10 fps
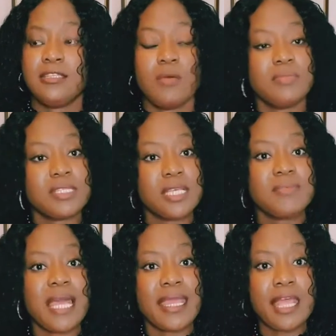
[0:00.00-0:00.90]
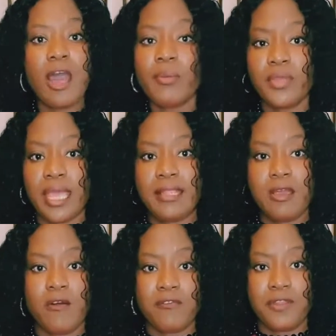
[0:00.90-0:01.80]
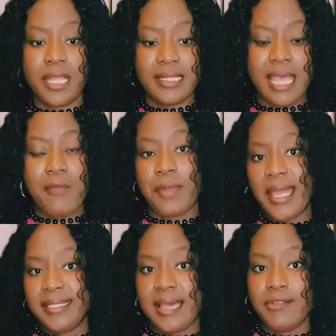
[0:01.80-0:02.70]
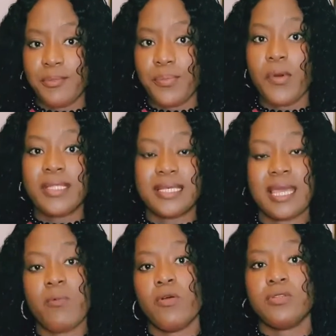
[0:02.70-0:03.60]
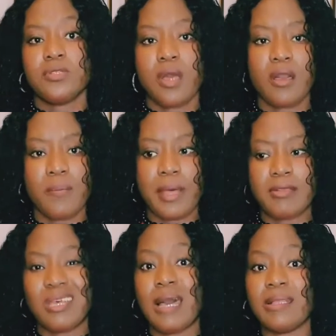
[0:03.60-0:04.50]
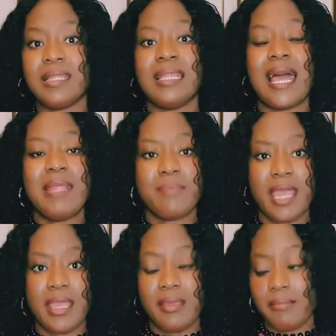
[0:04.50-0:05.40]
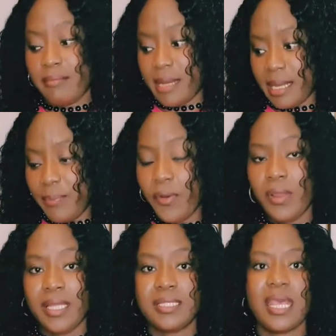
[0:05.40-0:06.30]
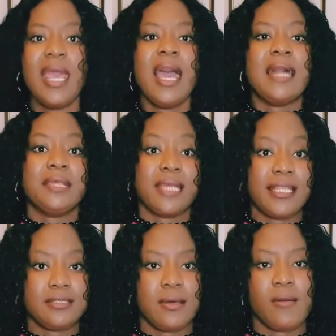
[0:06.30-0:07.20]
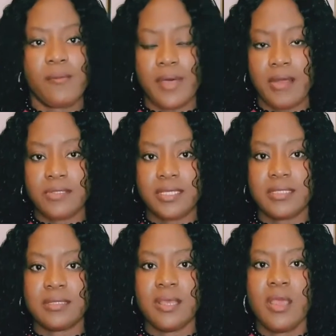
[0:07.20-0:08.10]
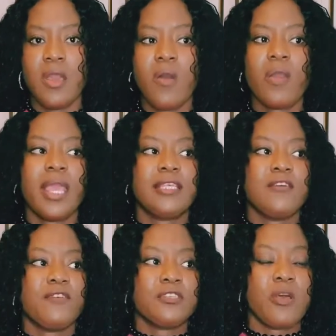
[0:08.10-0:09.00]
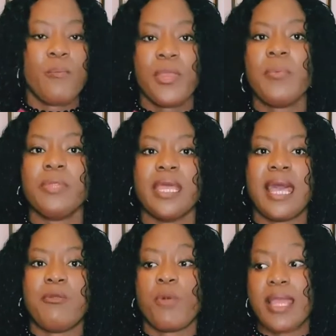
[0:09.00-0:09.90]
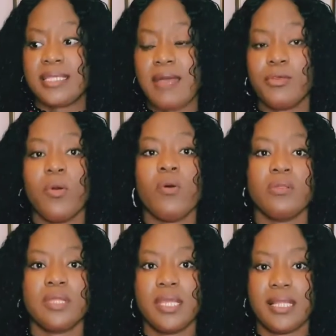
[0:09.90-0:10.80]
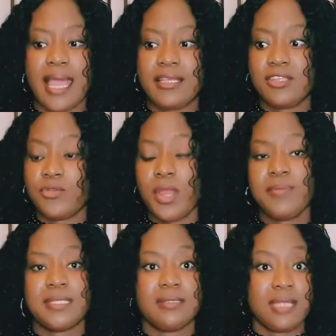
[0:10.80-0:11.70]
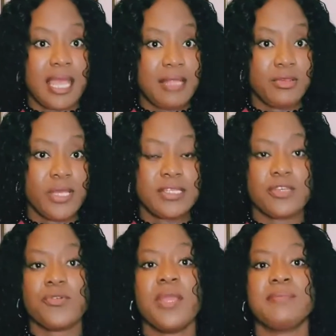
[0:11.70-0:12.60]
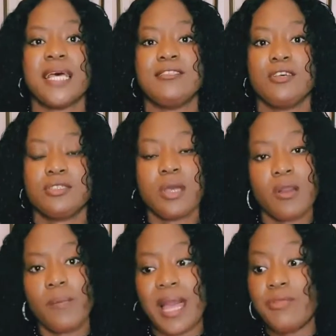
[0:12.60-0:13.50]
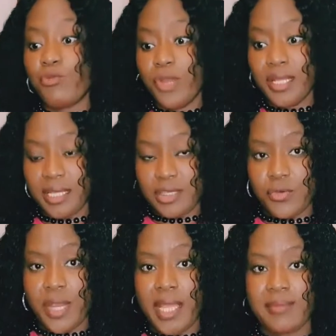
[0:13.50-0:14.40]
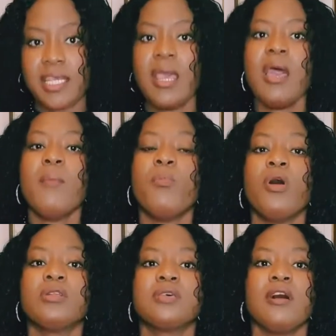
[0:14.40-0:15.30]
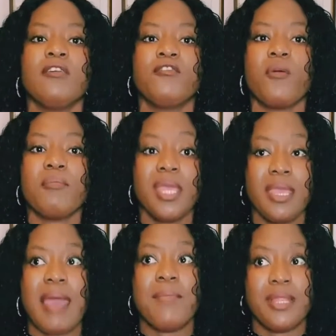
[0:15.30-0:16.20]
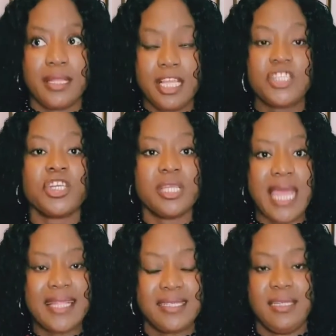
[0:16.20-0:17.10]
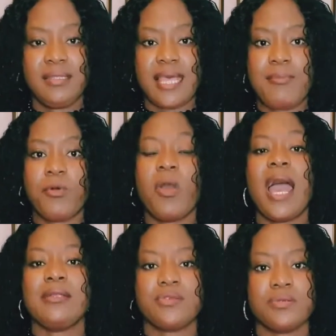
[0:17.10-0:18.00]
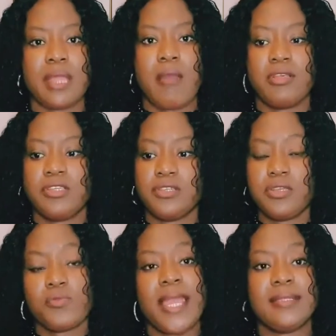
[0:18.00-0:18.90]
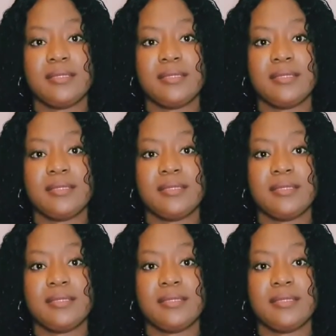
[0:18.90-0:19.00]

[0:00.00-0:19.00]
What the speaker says: some tips that can help you get confident. I write down the point that I want to talk about. So I outline my point and then I talk about it. Okay, so for some people, they can write out the whole thing like scripts. They can do a script and just talk about and read the script. But for me, initially I did that, but what I do now is to just